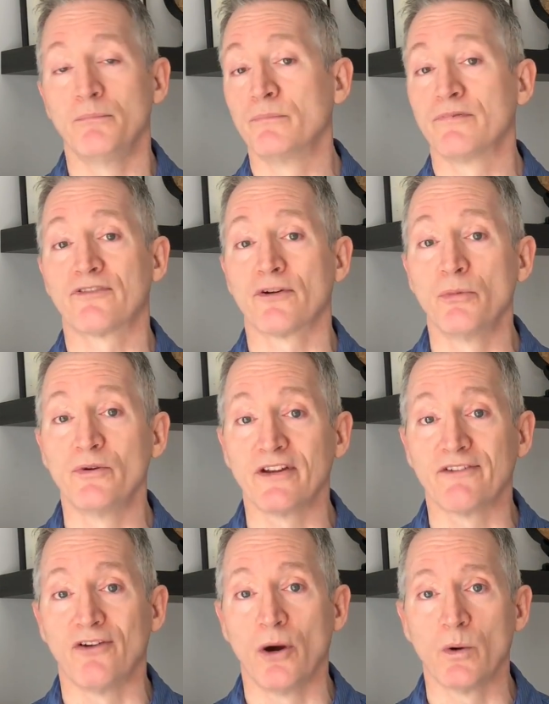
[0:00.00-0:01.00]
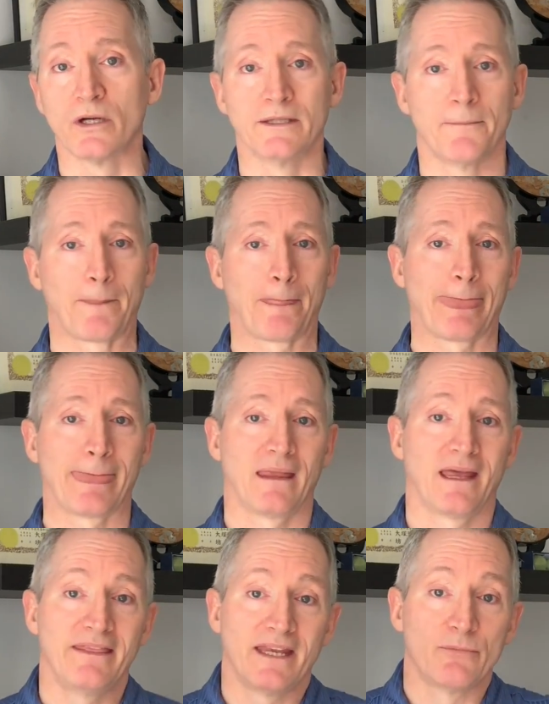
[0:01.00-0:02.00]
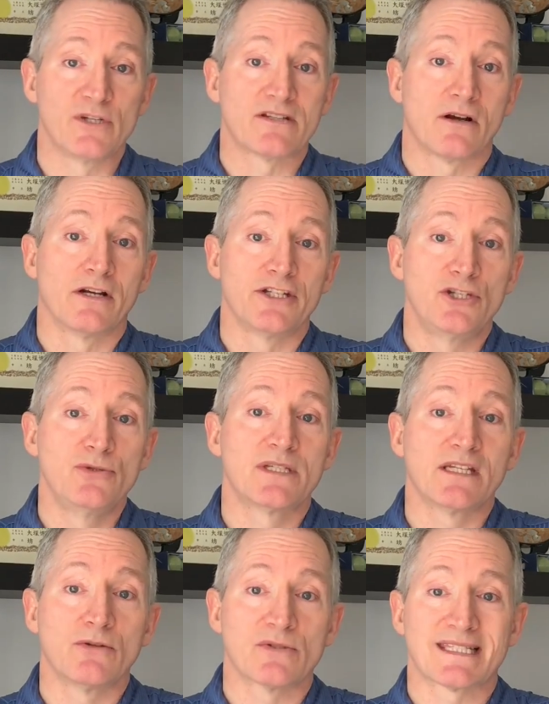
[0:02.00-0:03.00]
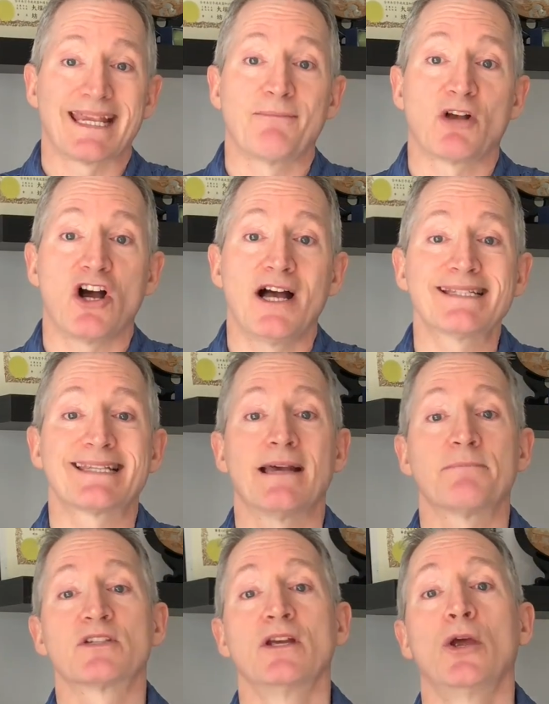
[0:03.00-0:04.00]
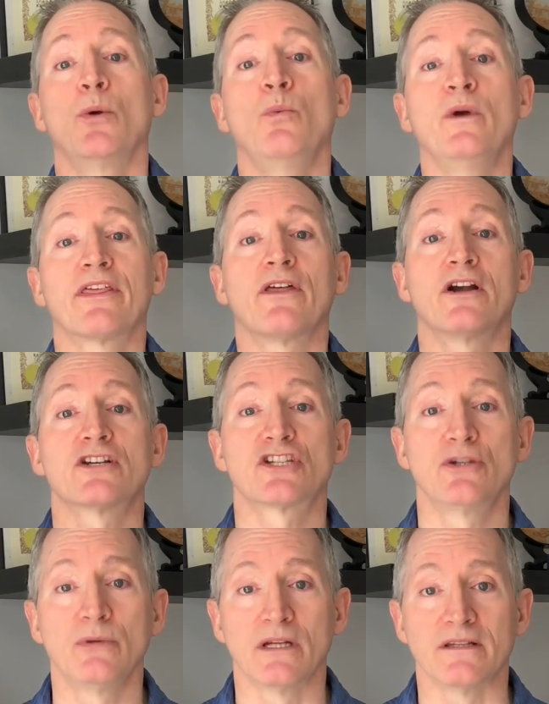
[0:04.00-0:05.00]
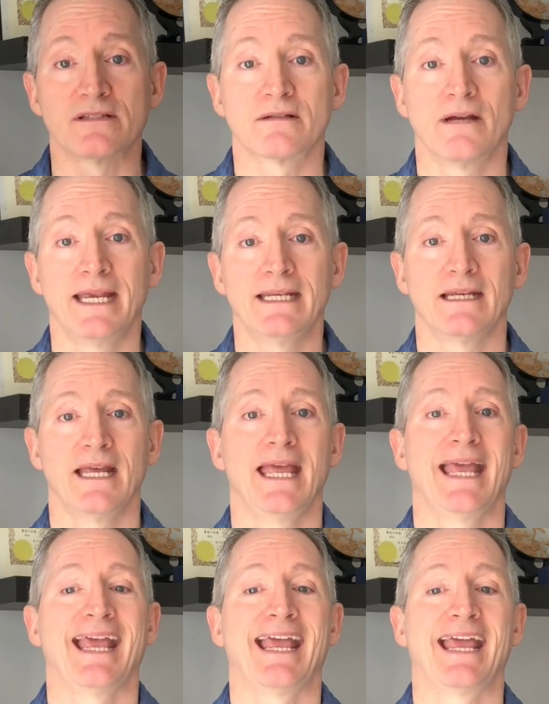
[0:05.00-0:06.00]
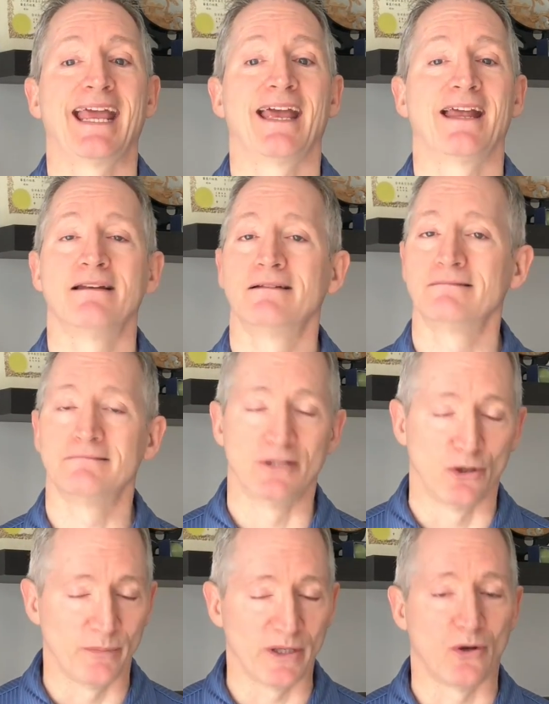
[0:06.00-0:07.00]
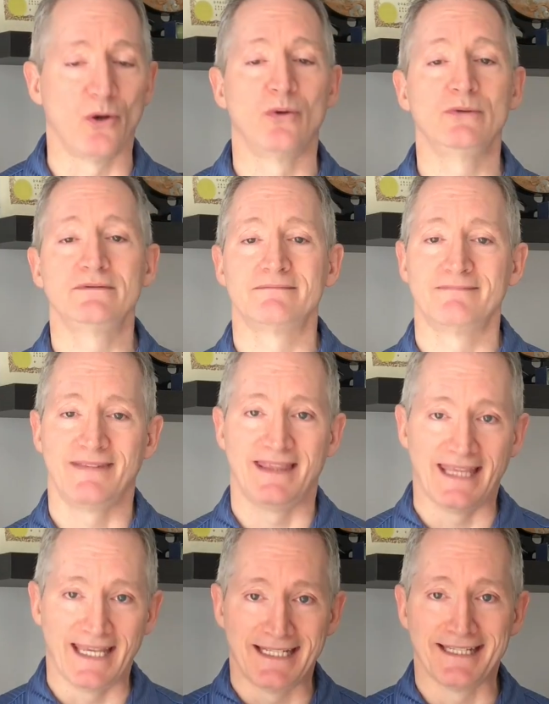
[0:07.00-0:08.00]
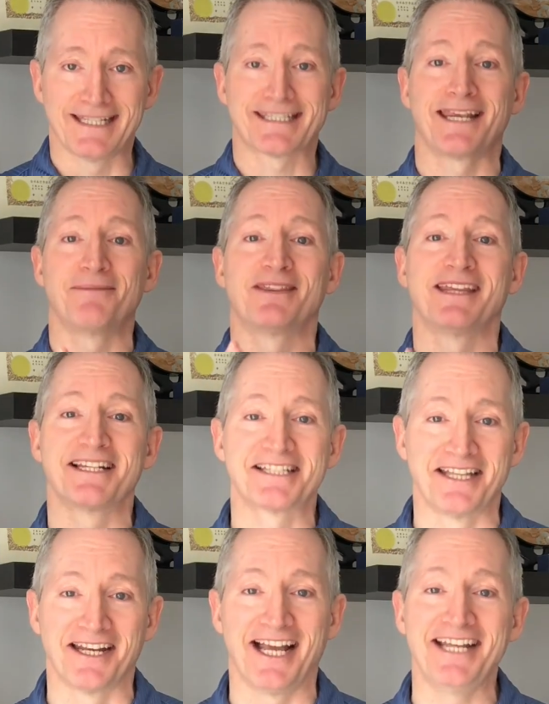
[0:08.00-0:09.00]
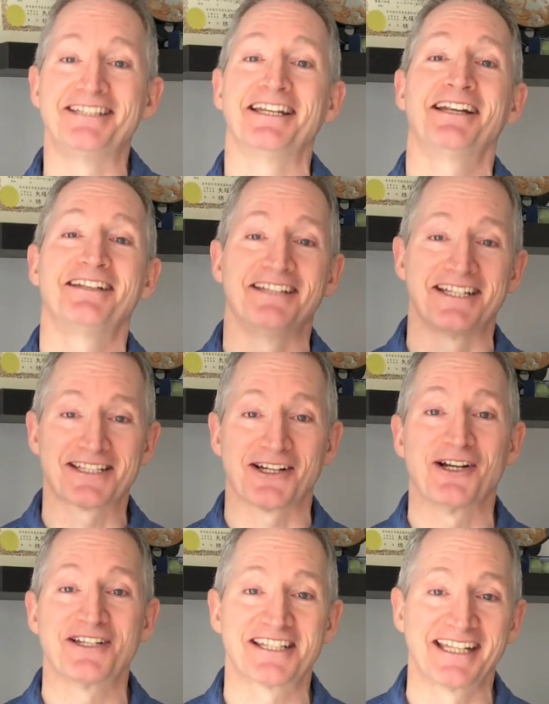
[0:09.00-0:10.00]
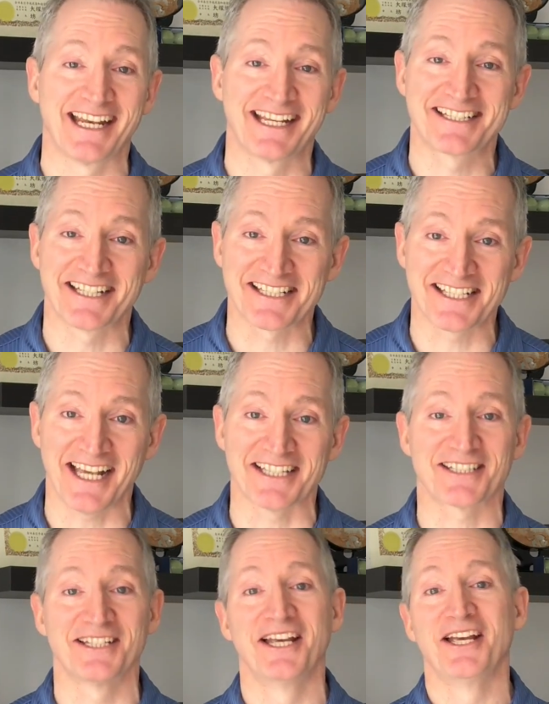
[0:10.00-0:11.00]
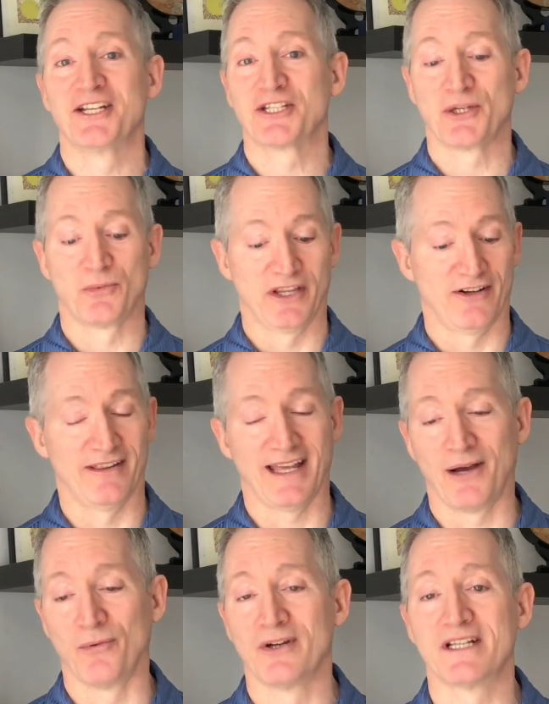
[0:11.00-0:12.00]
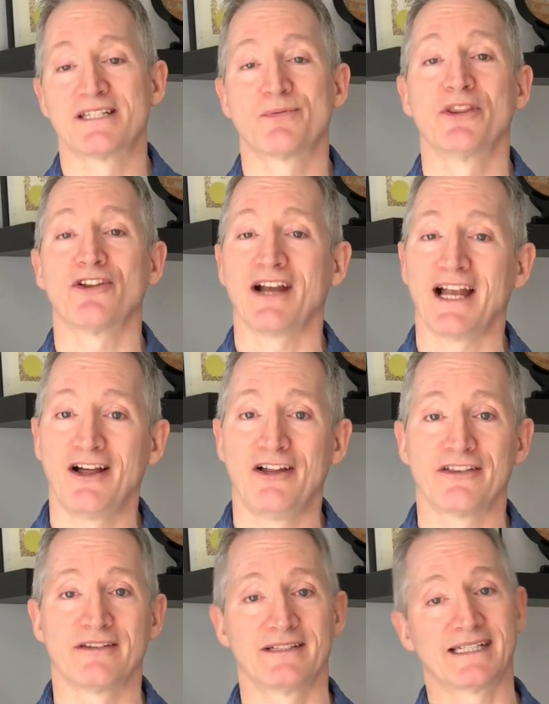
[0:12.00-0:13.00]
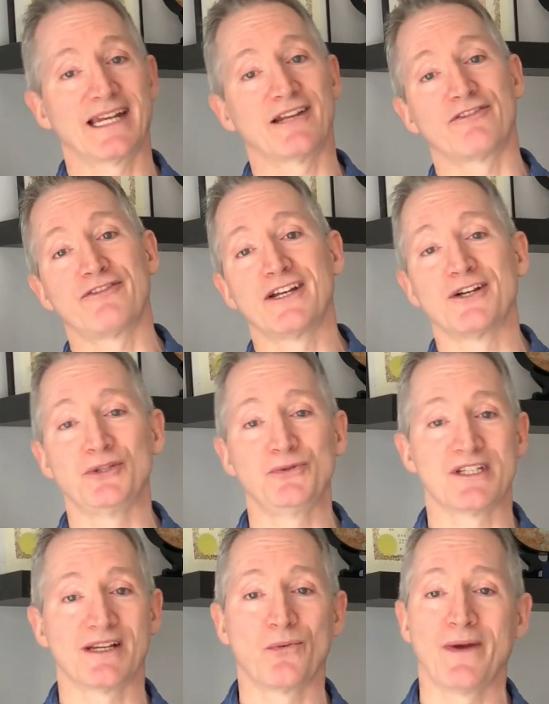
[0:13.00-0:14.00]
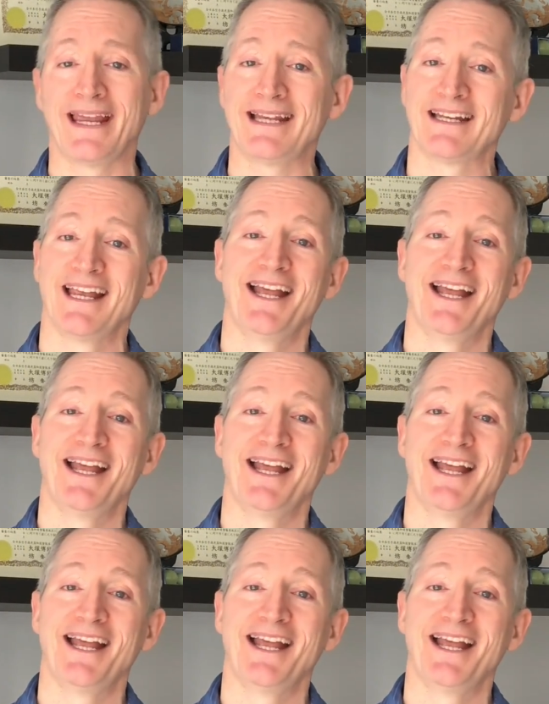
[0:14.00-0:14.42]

For moving forward. And then we started using those same concepts with our students, right? And lo and behold, they did the same things that I did, and they started getting success. So whether that was with their health and getting fit or losing weight,